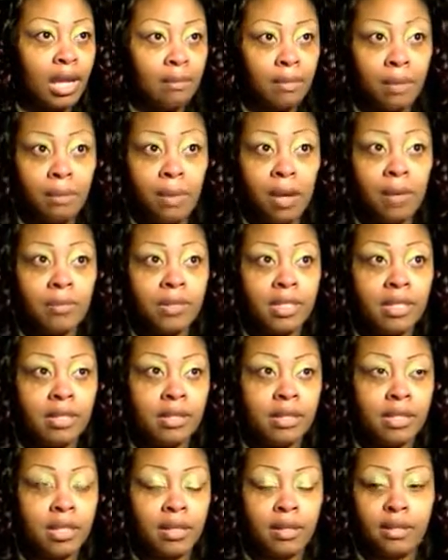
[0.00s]
And my mom's a
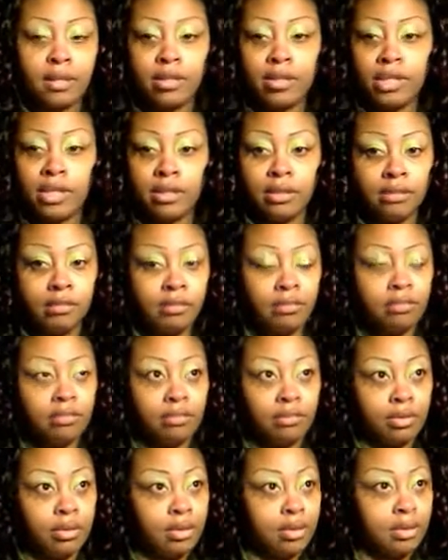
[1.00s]
stickler.
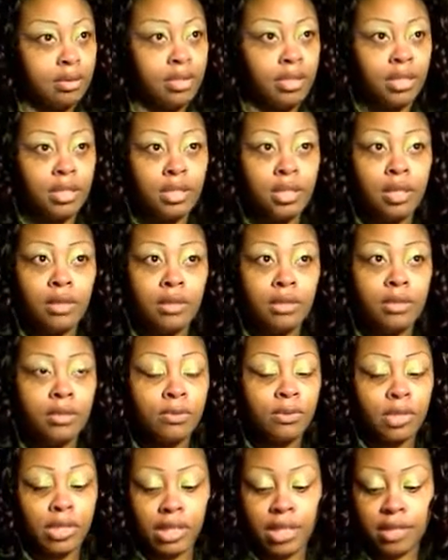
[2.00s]
She knows
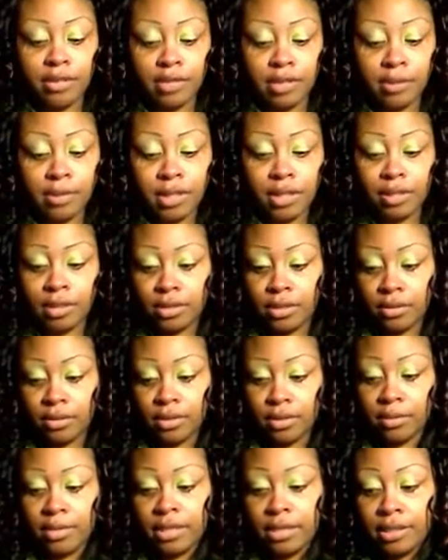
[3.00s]
who she gives money to.
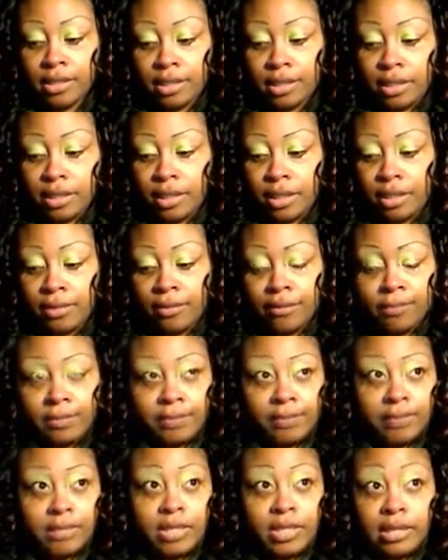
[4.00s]
I'm gonna tell you that.
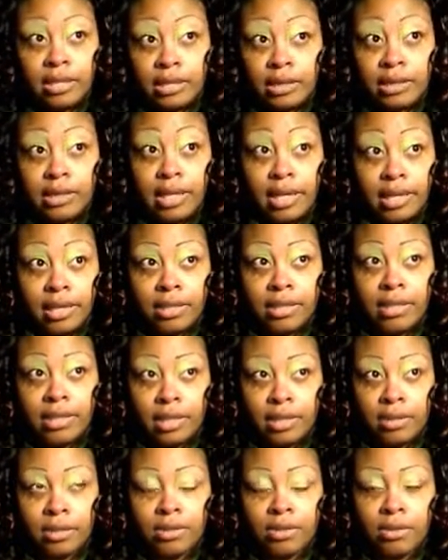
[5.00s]
To this day,
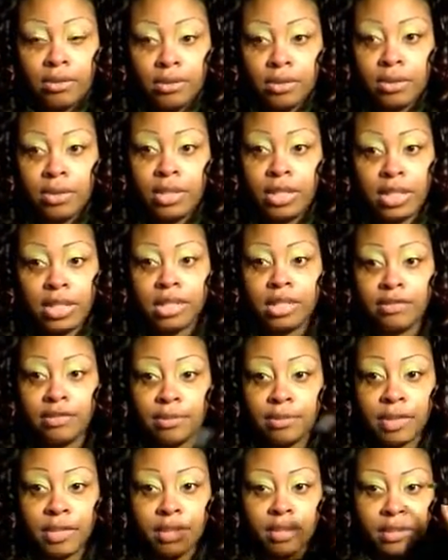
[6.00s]
she knows who she
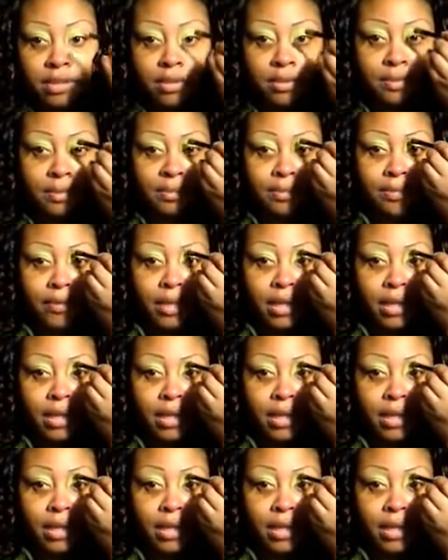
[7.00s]
gives money to.